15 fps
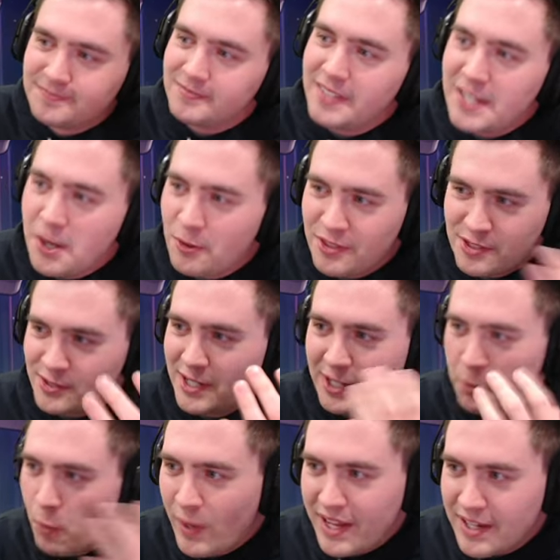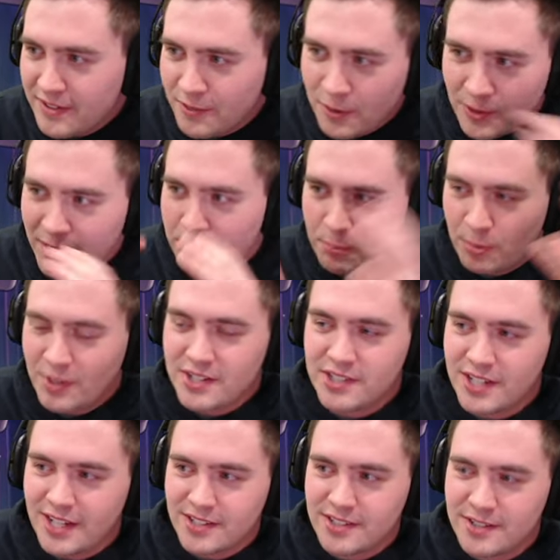you know this like queen or like
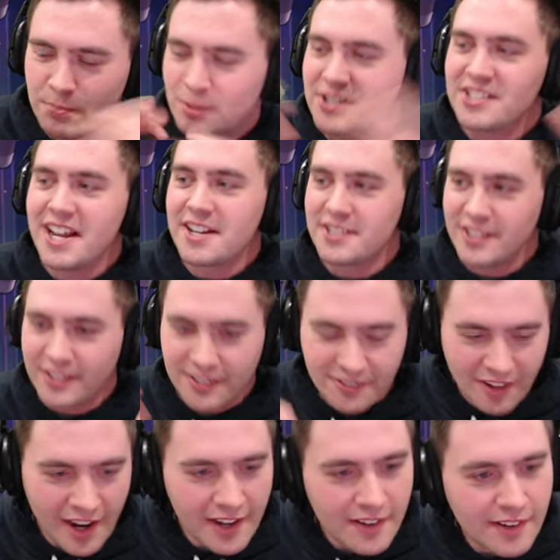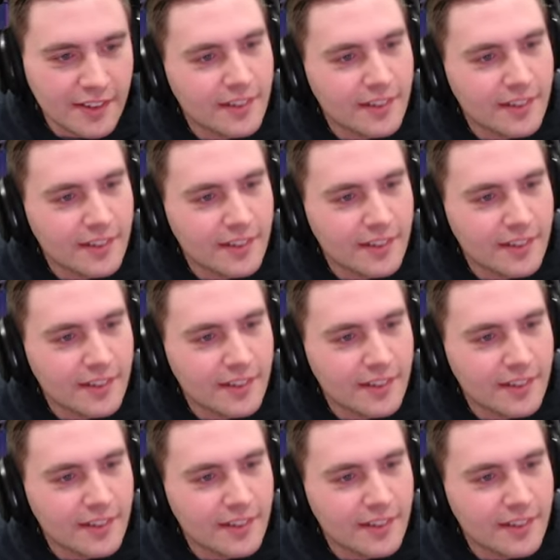princess princessin right